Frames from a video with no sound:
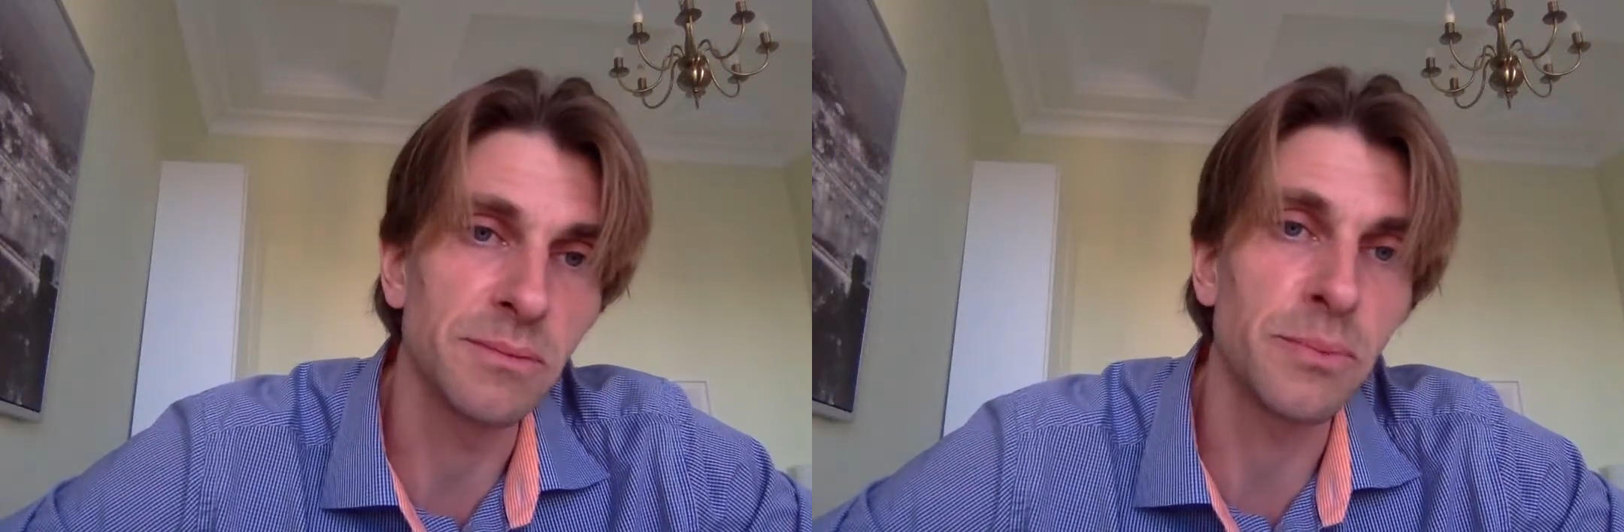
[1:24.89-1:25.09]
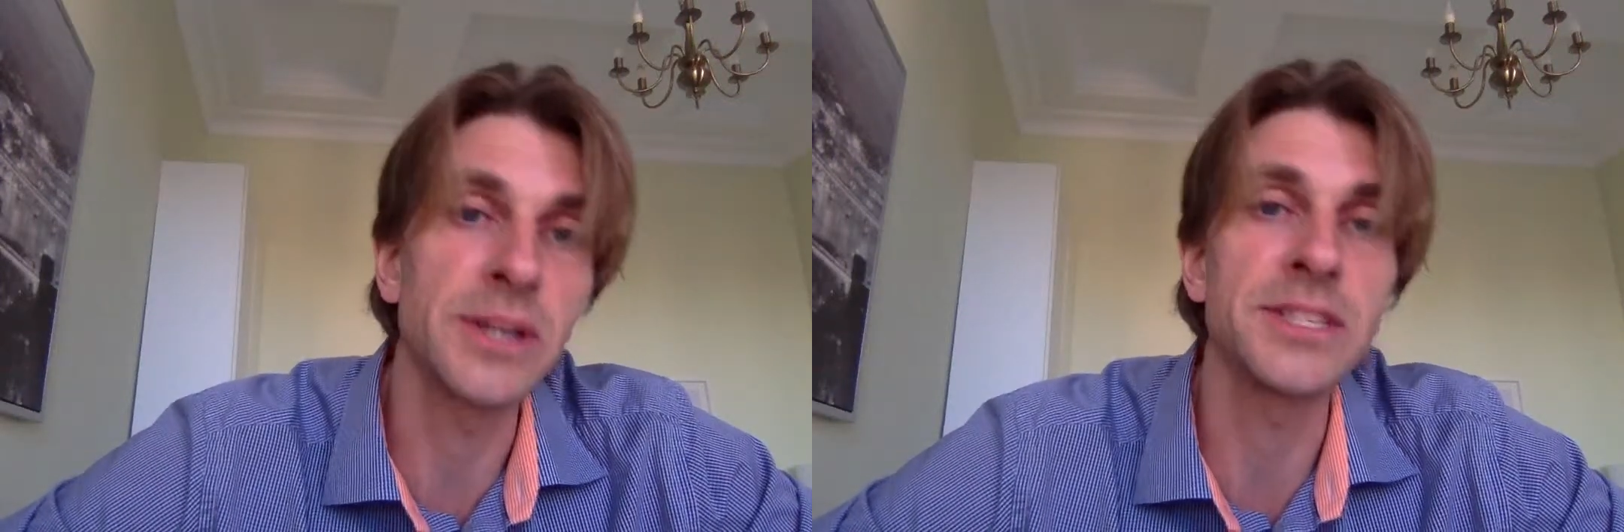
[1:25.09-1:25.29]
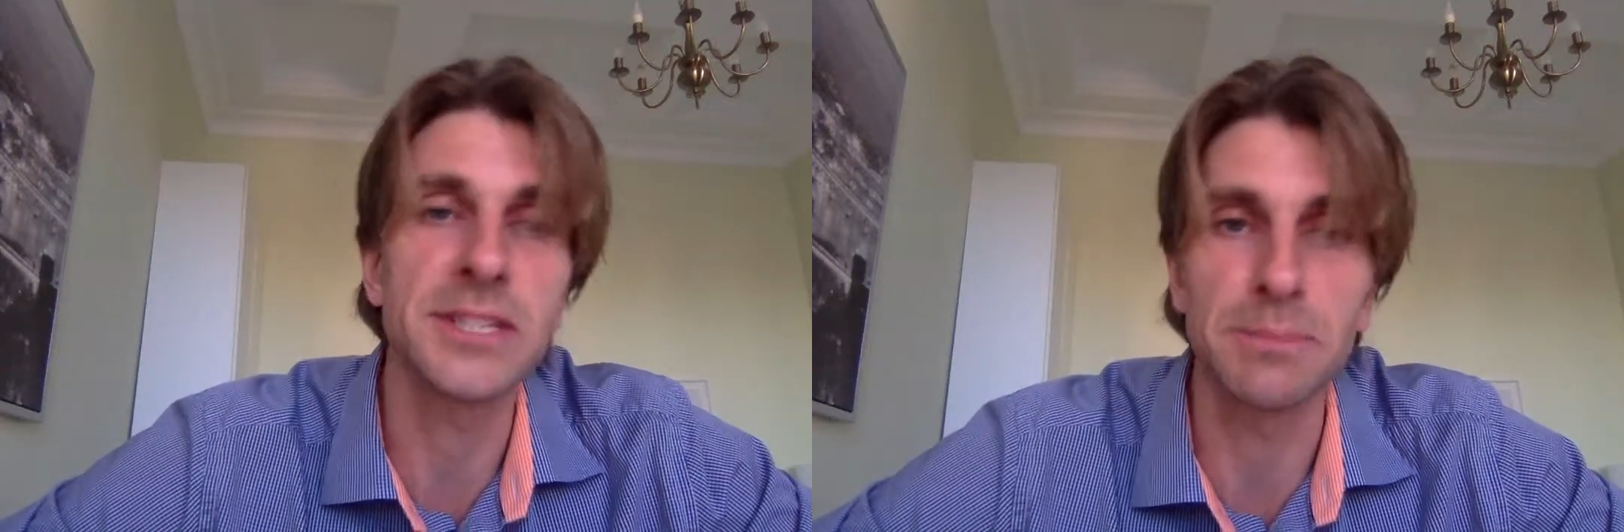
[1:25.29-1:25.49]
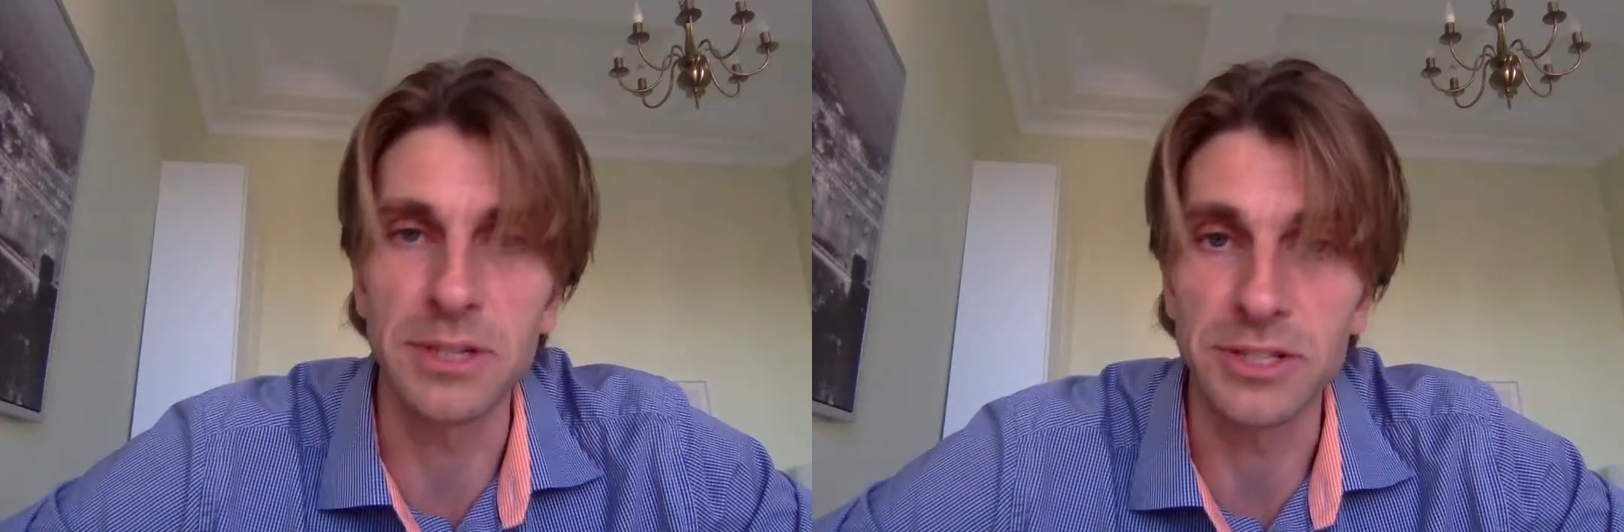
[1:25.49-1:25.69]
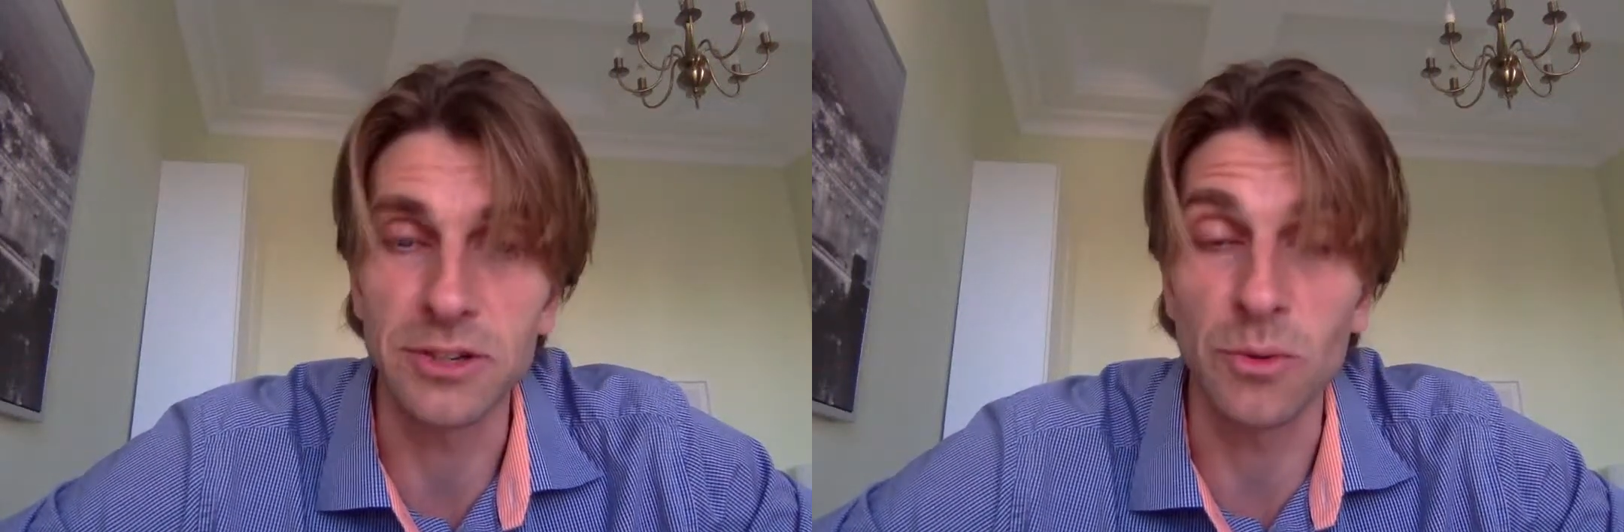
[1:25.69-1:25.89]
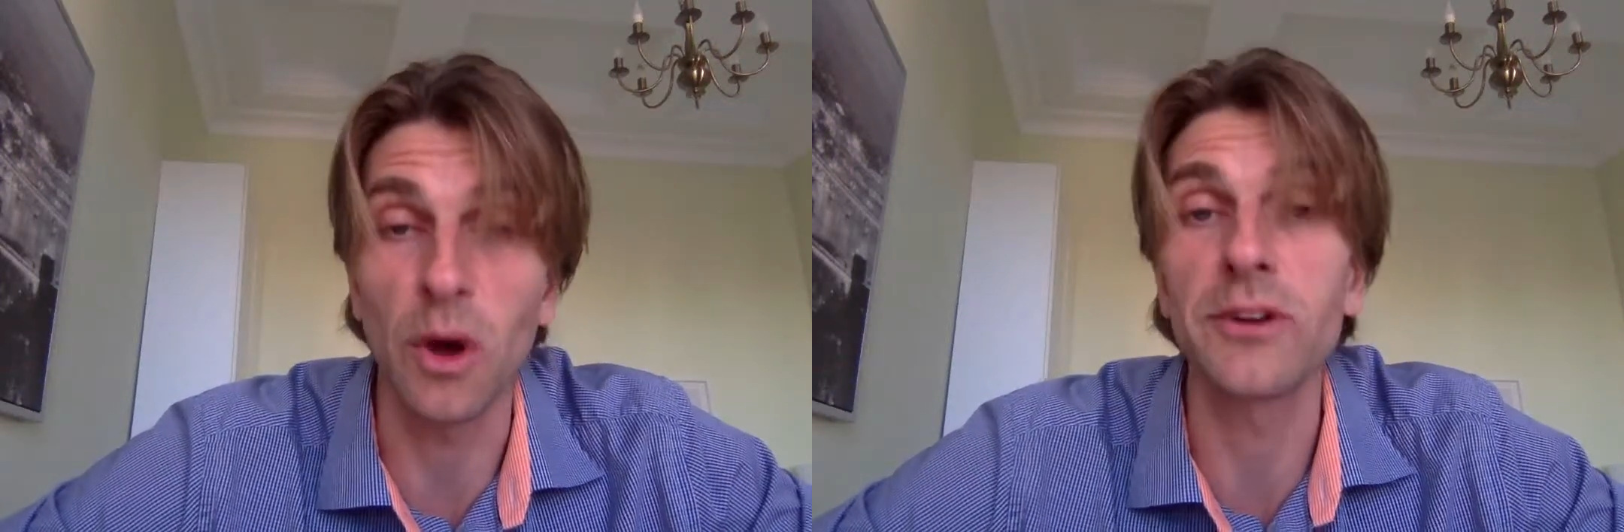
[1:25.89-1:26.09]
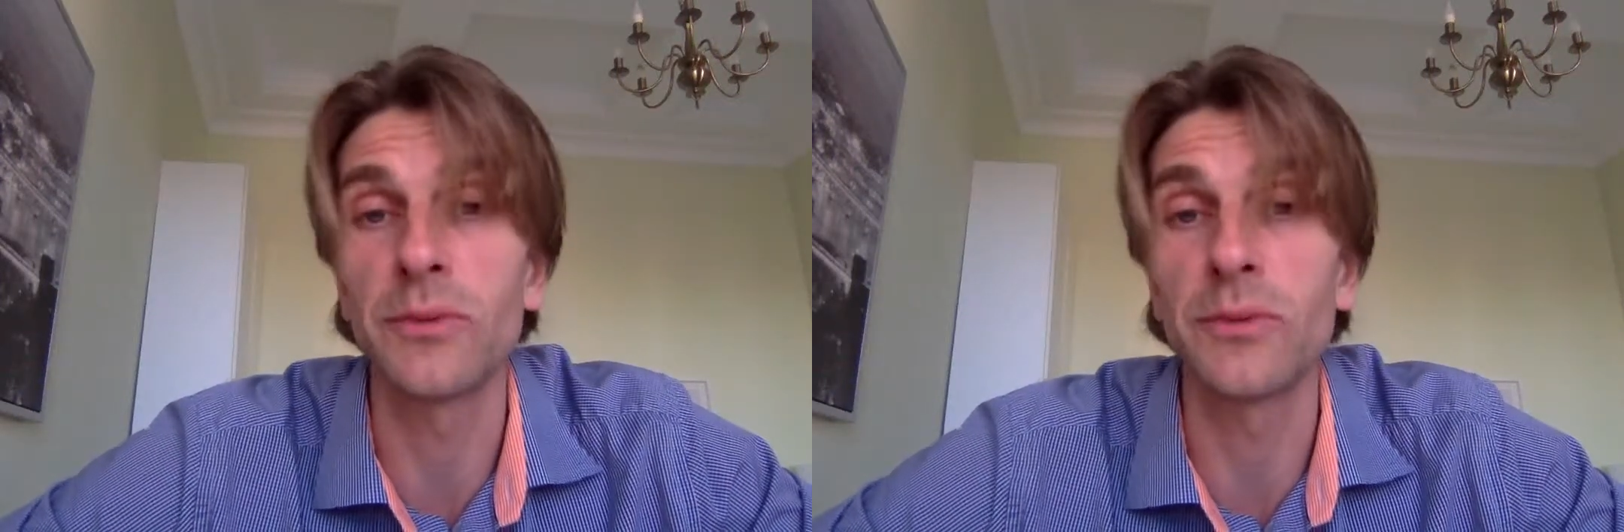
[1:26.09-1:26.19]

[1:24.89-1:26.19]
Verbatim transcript: principles rather